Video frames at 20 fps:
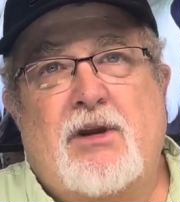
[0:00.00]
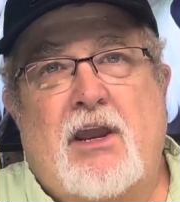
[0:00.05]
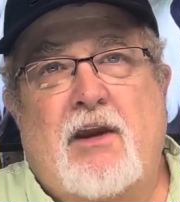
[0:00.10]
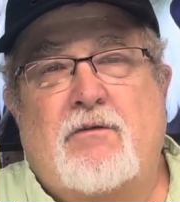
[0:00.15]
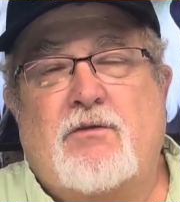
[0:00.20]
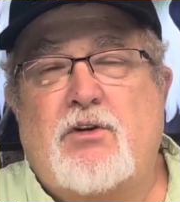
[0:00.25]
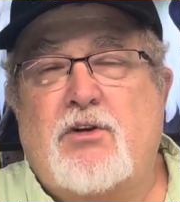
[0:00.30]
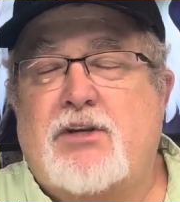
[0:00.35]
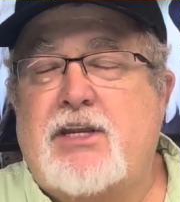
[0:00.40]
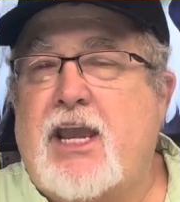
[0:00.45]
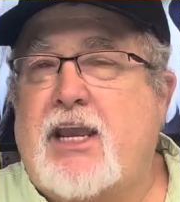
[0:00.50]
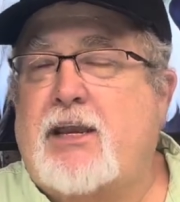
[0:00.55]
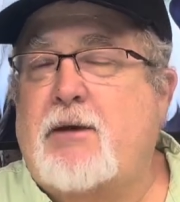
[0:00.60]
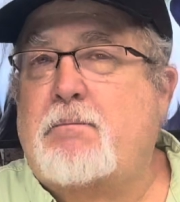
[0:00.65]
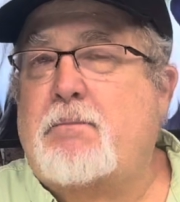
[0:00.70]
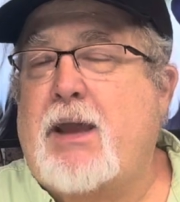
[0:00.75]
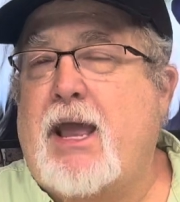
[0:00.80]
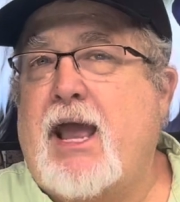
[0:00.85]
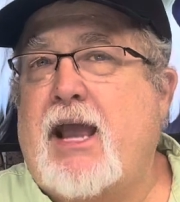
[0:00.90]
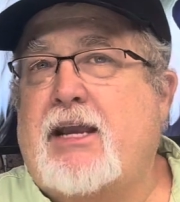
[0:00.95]
If you take
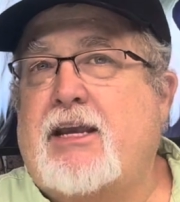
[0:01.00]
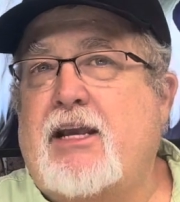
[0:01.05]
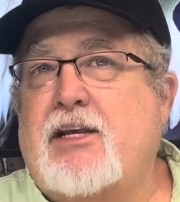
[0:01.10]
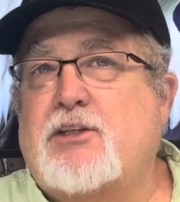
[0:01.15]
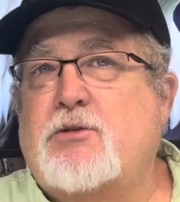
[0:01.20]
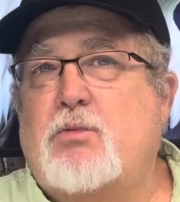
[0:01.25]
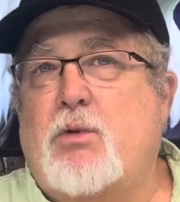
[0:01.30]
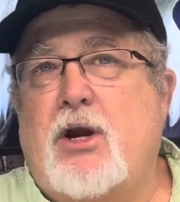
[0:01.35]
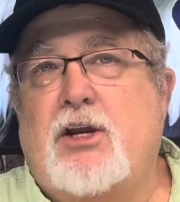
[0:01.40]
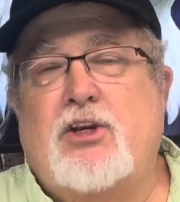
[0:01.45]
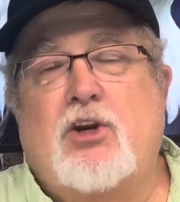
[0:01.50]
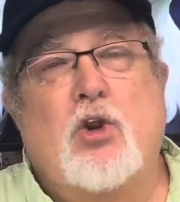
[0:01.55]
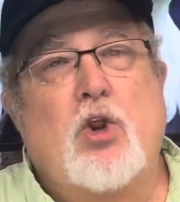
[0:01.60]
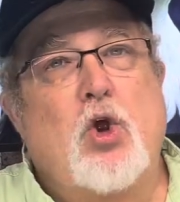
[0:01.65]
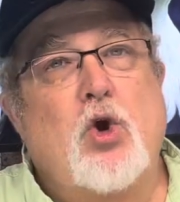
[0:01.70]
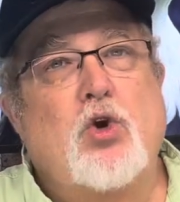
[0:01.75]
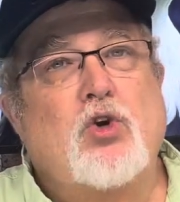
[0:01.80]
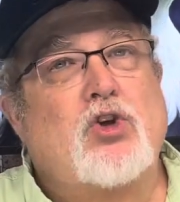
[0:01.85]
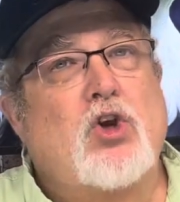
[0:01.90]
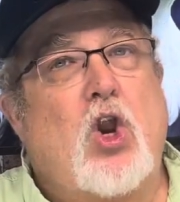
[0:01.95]
it back, guess what? You
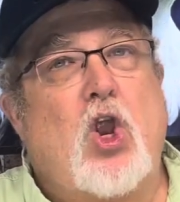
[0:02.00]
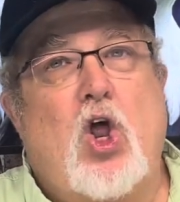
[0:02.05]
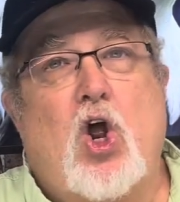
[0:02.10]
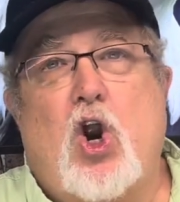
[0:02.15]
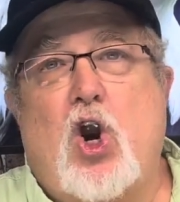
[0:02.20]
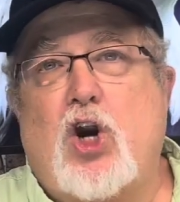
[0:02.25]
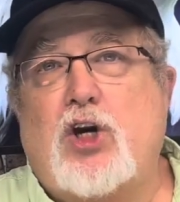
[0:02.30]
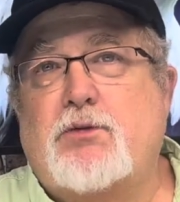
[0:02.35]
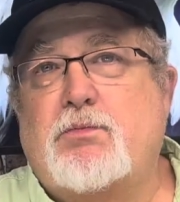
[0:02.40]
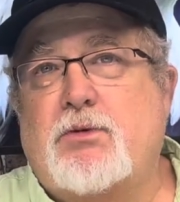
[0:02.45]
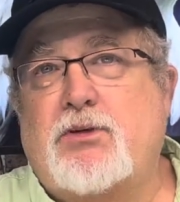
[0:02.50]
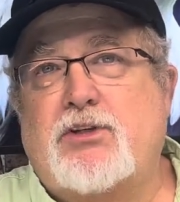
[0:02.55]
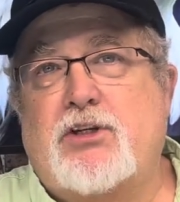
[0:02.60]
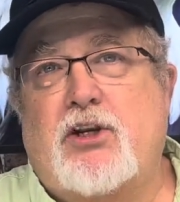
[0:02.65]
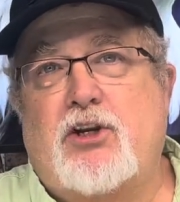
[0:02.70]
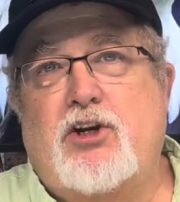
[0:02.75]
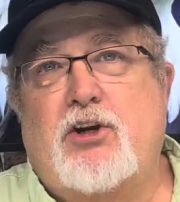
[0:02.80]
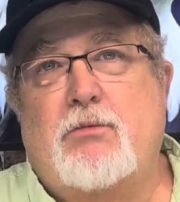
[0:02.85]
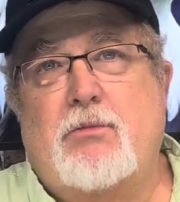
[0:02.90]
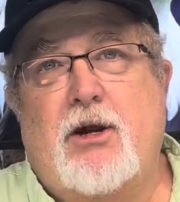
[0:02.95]
lose a large
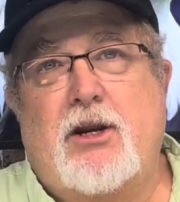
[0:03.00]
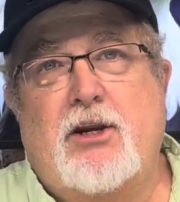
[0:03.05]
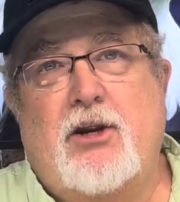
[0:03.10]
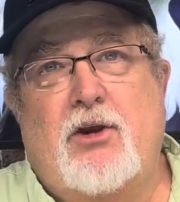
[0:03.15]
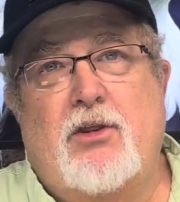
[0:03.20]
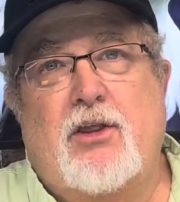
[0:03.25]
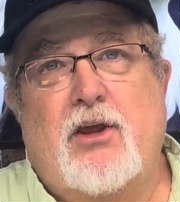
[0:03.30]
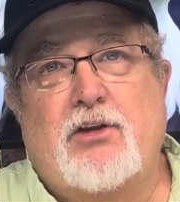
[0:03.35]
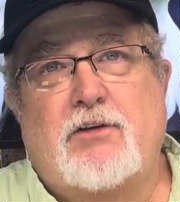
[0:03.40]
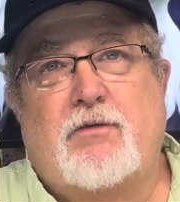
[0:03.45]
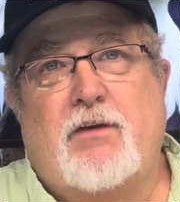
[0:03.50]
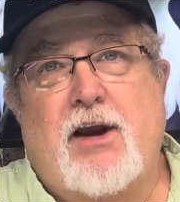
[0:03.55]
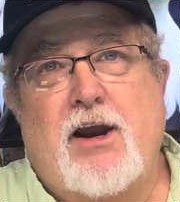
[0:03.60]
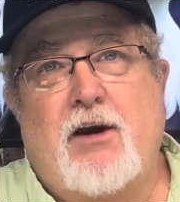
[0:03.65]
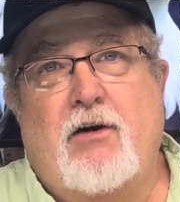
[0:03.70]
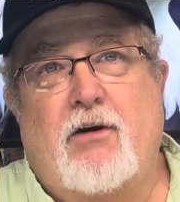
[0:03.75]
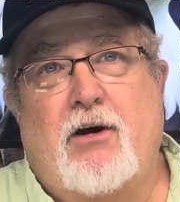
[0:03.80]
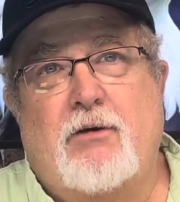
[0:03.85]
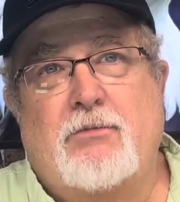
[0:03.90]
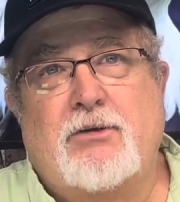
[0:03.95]
percent of your money on those
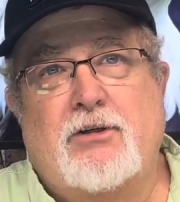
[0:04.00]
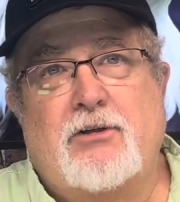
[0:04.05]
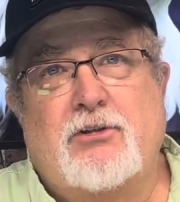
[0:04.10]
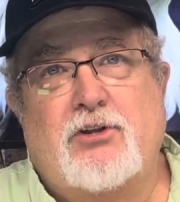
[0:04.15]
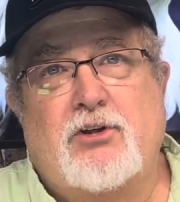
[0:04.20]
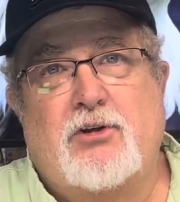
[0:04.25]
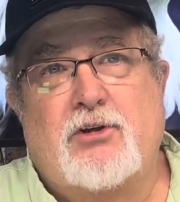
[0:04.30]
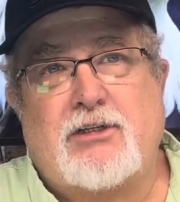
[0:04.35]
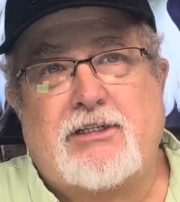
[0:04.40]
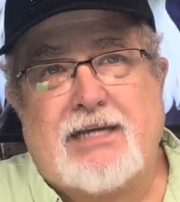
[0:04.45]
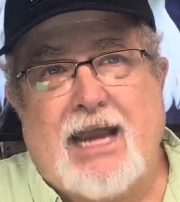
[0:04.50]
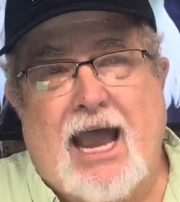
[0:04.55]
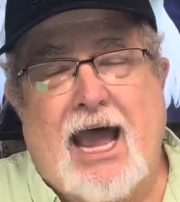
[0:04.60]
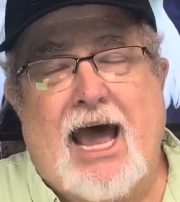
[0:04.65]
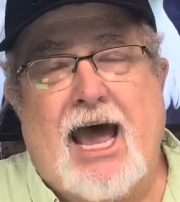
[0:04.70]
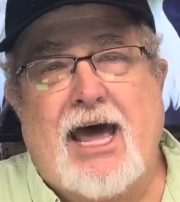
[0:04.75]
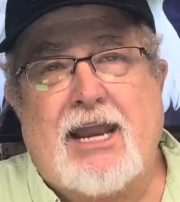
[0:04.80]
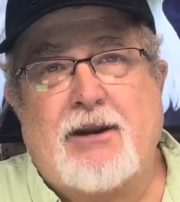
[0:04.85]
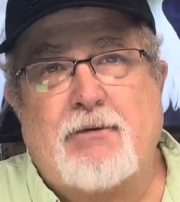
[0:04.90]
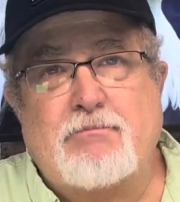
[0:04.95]
firearms. You
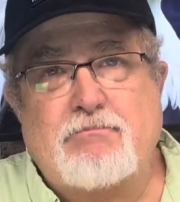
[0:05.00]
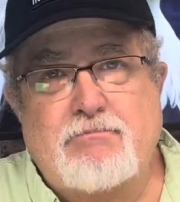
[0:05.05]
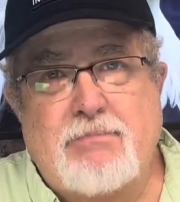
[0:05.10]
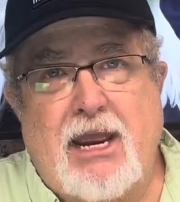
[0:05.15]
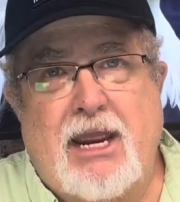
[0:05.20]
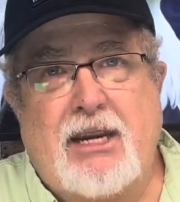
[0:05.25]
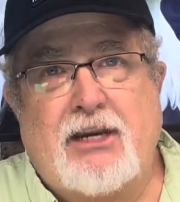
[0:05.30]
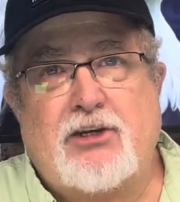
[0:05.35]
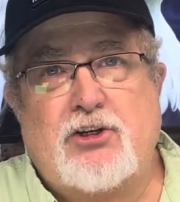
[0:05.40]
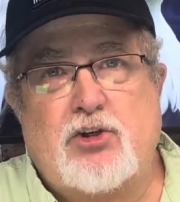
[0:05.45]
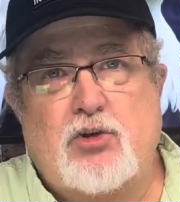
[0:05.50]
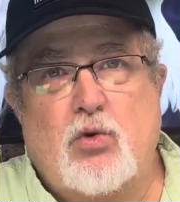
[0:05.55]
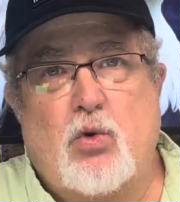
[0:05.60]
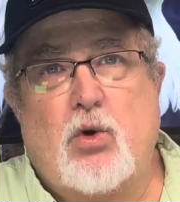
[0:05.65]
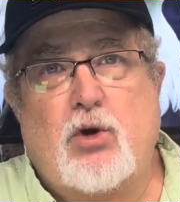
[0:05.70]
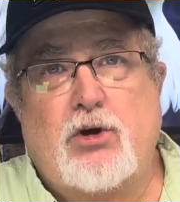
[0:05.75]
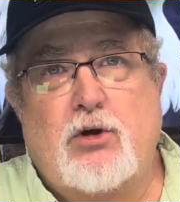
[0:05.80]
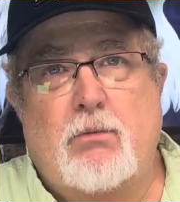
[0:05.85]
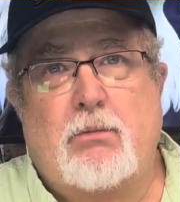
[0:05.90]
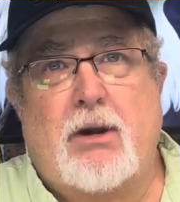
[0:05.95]
gotta make
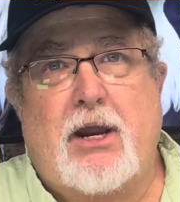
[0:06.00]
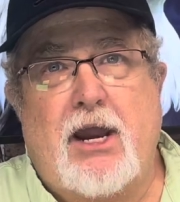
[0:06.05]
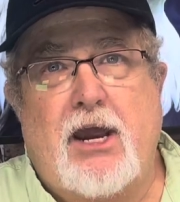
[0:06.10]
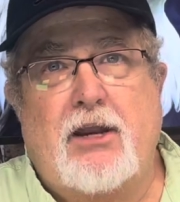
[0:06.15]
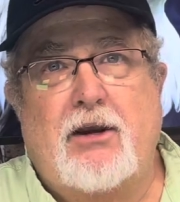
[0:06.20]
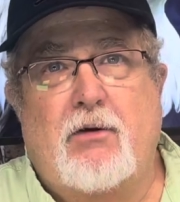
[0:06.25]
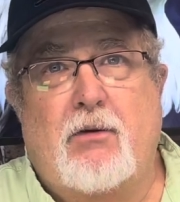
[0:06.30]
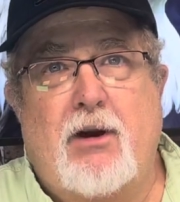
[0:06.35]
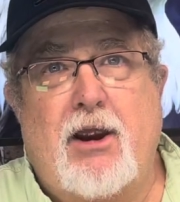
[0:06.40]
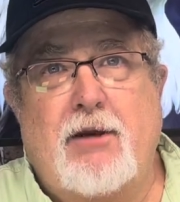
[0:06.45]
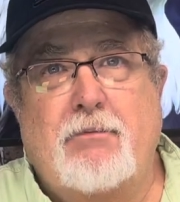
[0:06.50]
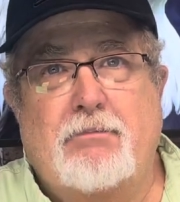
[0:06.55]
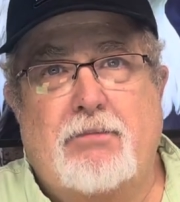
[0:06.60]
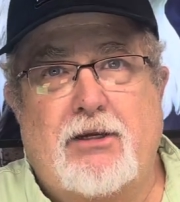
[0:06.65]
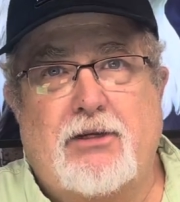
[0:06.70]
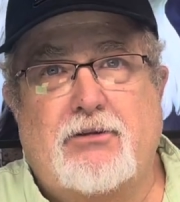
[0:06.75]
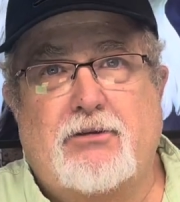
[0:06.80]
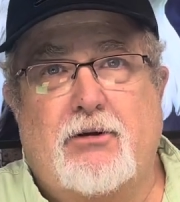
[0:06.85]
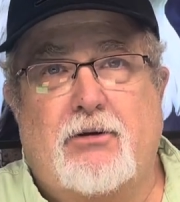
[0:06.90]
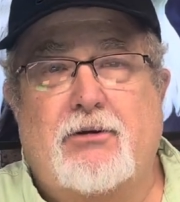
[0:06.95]
sure you're buying the right
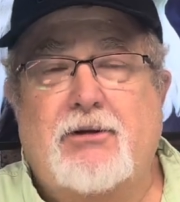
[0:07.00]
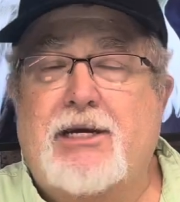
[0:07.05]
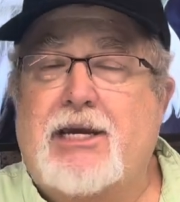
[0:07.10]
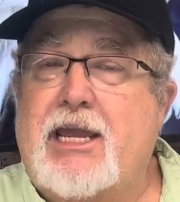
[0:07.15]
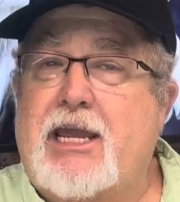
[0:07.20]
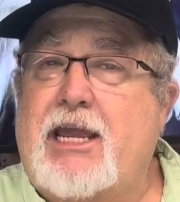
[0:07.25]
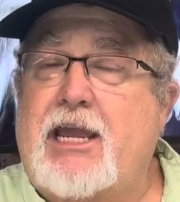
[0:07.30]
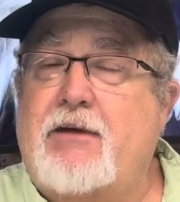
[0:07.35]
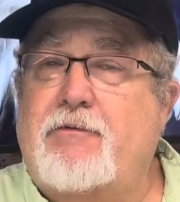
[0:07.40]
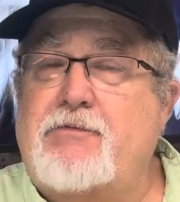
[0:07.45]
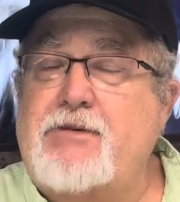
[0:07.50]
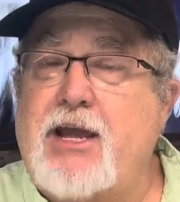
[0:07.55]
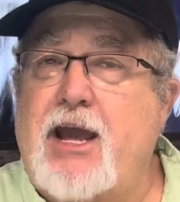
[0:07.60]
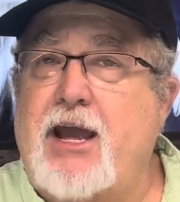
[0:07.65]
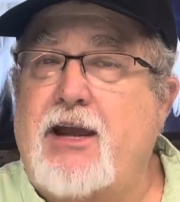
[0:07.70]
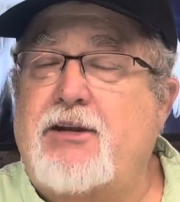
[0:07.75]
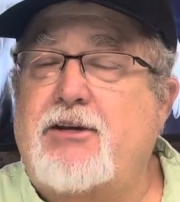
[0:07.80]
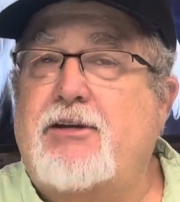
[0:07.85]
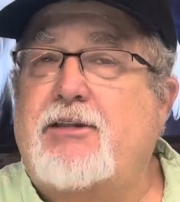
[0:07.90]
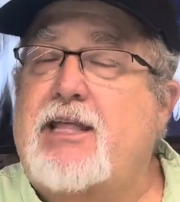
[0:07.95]
pistol. If
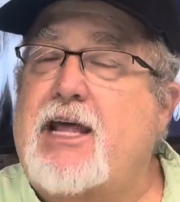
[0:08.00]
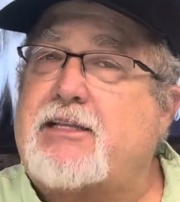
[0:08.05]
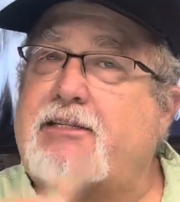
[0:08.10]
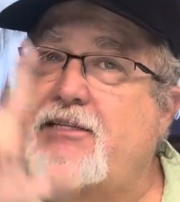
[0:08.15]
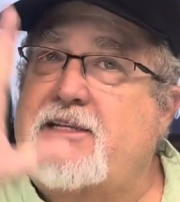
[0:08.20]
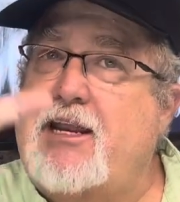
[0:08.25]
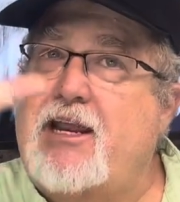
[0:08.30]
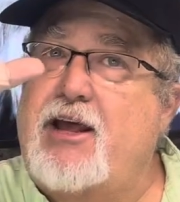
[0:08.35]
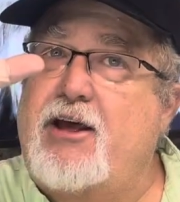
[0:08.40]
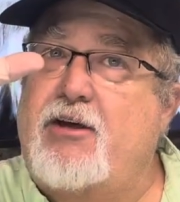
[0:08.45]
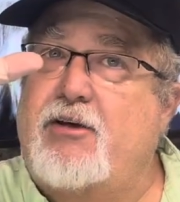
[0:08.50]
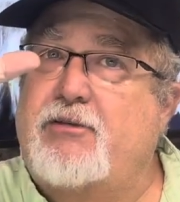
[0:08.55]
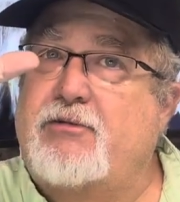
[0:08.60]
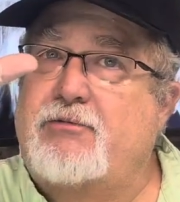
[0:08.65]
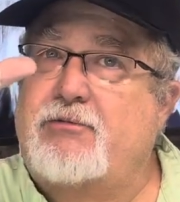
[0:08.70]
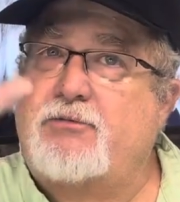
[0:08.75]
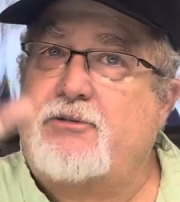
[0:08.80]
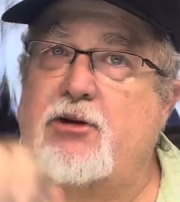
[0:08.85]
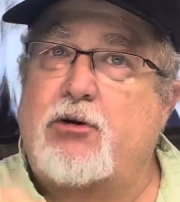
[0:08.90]
not, that's an L.